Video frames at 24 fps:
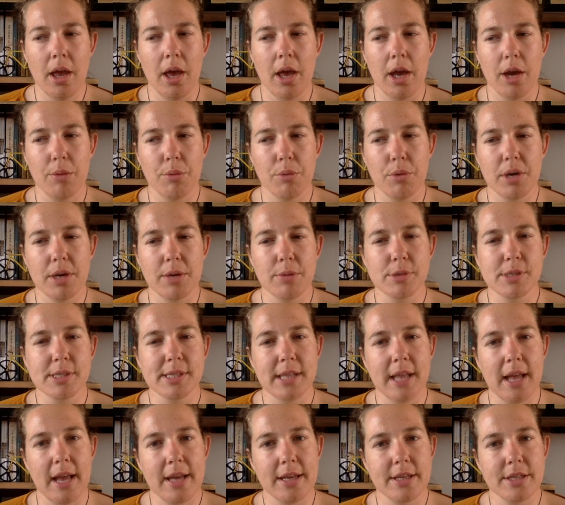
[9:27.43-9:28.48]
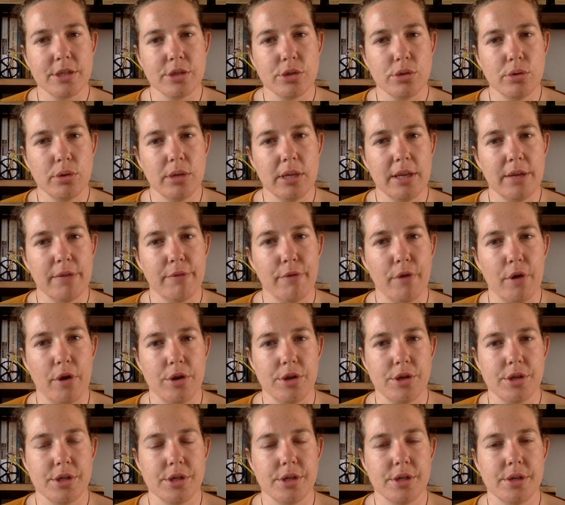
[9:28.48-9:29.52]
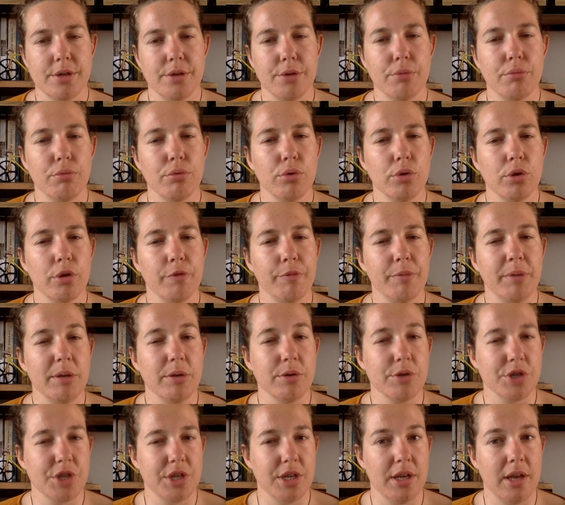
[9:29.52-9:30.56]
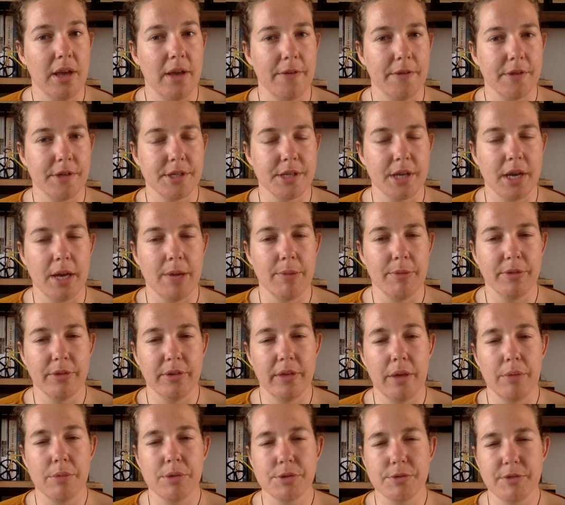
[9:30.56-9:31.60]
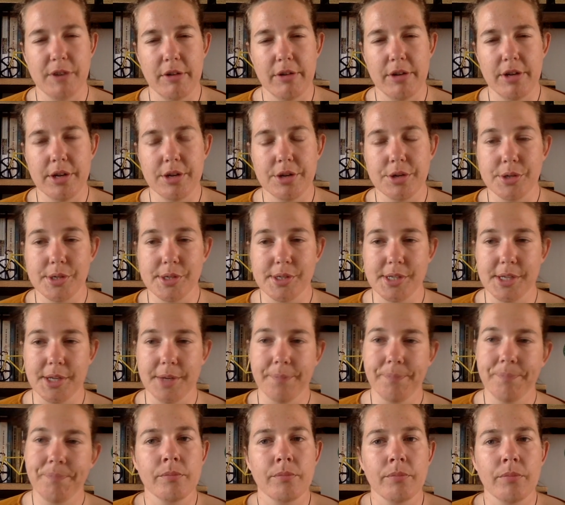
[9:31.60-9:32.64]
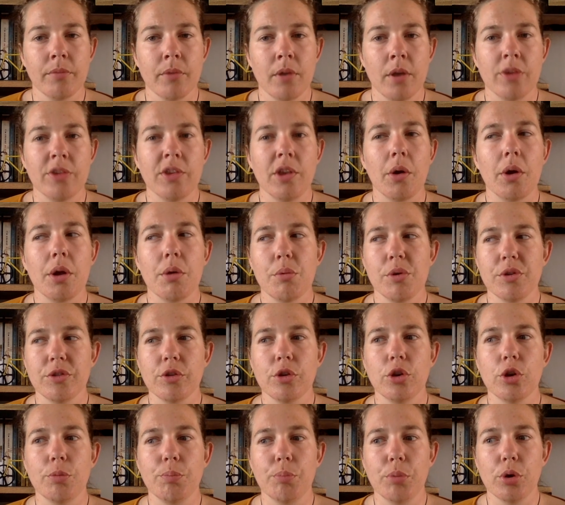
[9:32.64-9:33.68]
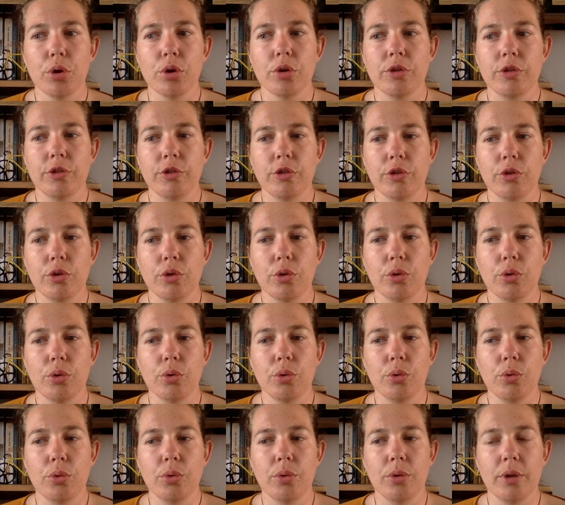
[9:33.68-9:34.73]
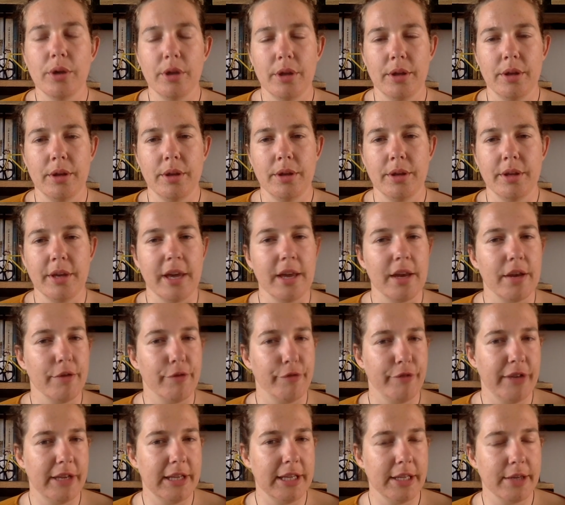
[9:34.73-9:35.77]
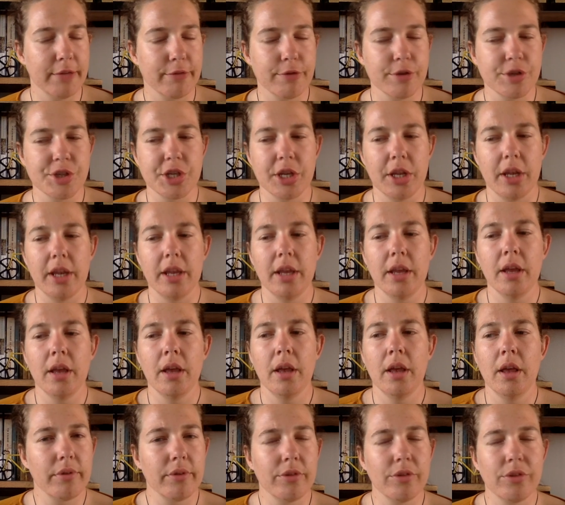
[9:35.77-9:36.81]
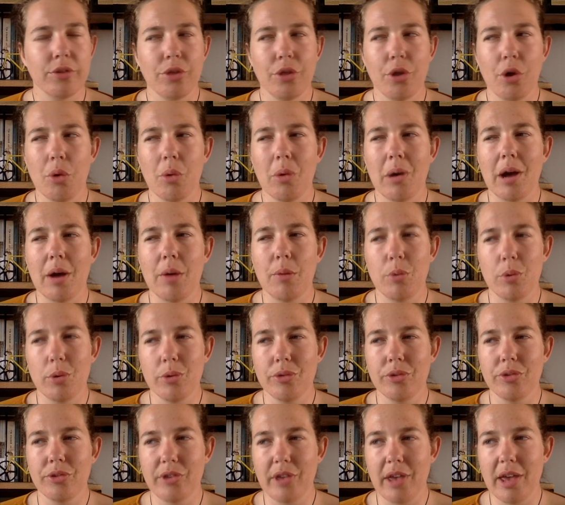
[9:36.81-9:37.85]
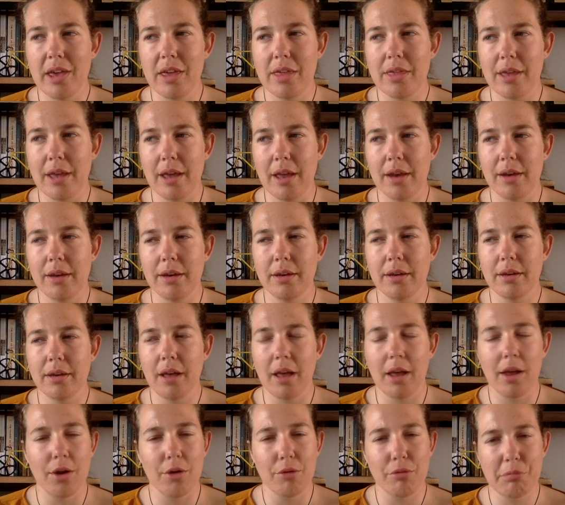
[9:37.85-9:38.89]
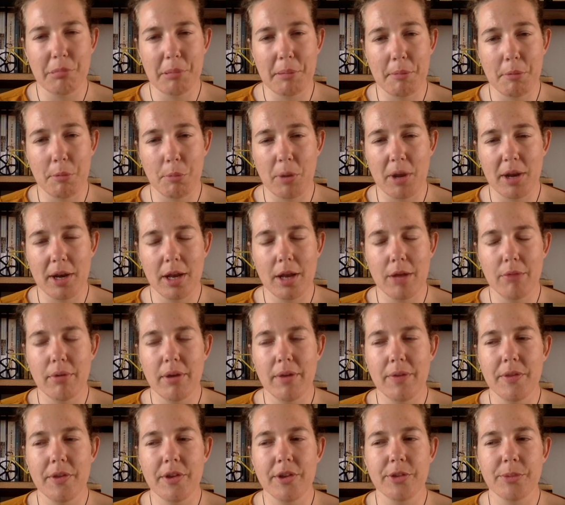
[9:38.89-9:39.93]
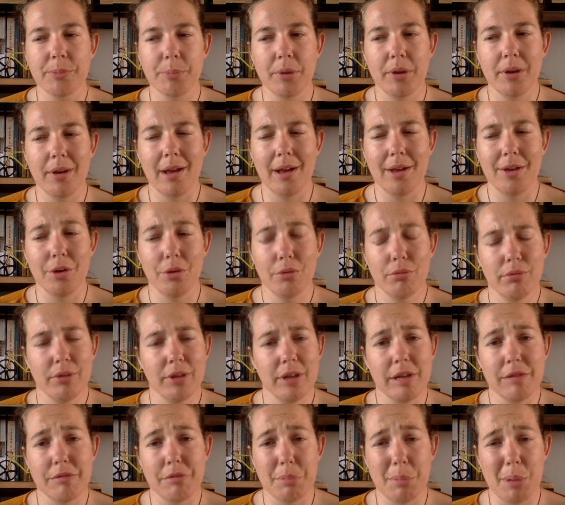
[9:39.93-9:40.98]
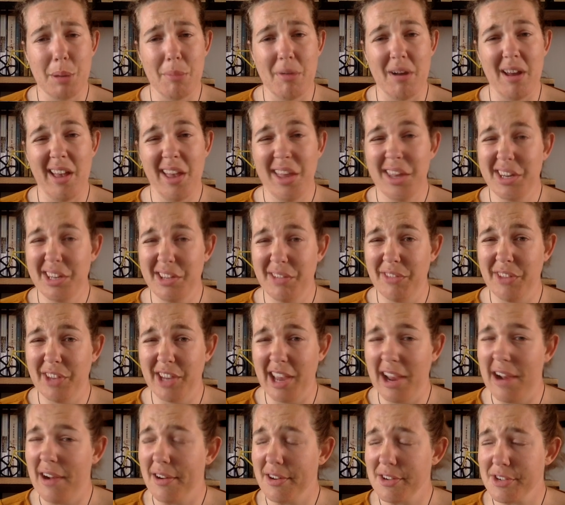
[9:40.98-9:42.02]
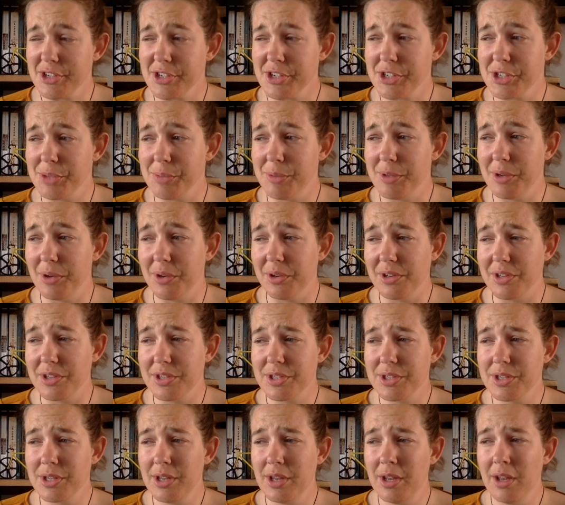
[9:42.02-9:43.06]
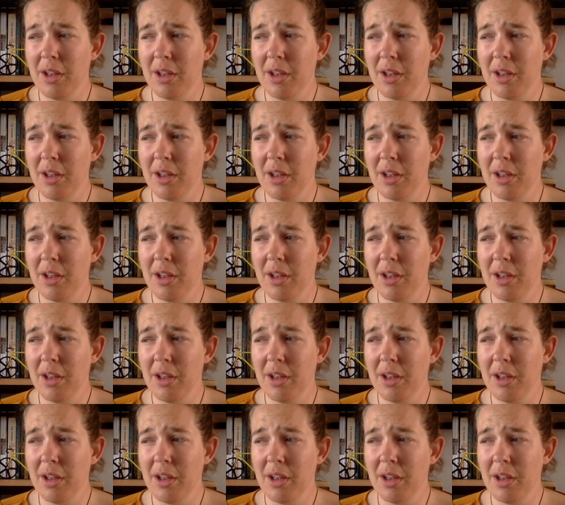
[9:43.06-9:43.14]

and what it was like to live under the rule of Pinochet at the time. So that was very interesting. So it was a good book to get a feeling for Chile. So, though I will say that I can't remember when I read this, but I don't really remember any of the characters, to be honest.